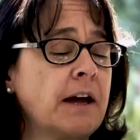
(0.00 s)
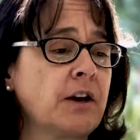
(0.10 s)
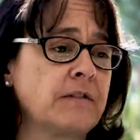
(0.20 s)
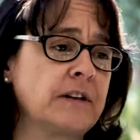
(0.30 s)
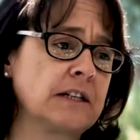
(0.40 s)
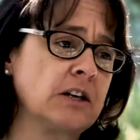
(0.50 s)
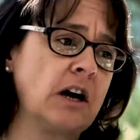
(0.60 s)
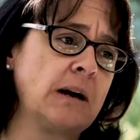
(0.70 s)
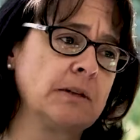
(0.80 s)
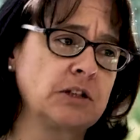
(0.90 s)
and over that
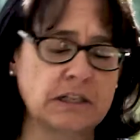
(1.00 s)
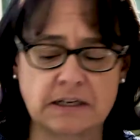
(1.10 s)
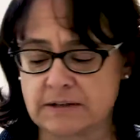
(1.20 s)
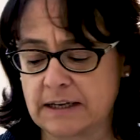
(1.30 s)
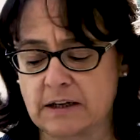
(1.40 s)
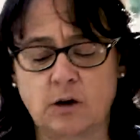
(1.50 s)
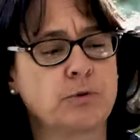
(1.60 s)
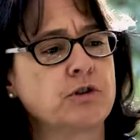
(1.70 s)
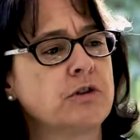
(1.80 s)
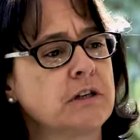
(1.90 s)
time it just gives it the
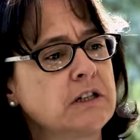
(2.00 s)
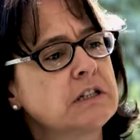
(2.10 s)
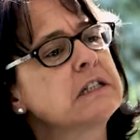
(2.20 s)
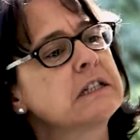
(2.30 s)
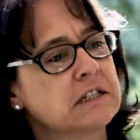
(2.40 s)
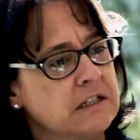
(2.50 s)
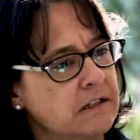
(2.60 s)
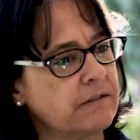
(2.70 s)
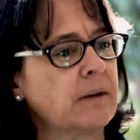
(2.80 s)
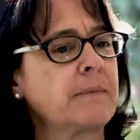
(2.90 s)
opportunity just to
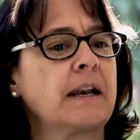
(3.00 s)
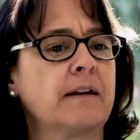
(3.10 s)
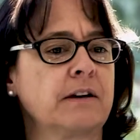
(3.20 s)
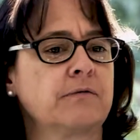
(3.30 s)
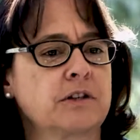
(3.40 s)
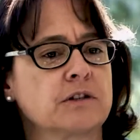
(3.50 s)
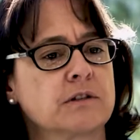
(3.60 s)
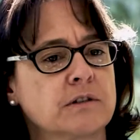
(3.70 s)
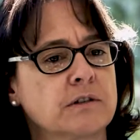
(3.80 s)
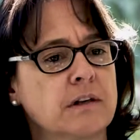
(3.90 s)
develop that lovely
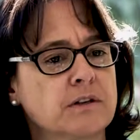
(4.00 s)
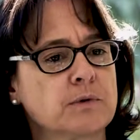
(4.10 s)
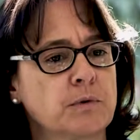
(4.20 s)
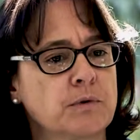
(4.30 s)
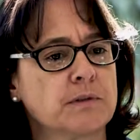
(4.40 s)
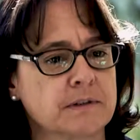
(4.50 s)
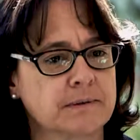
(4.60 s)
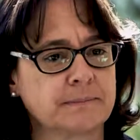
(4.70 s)
richness and smoothness.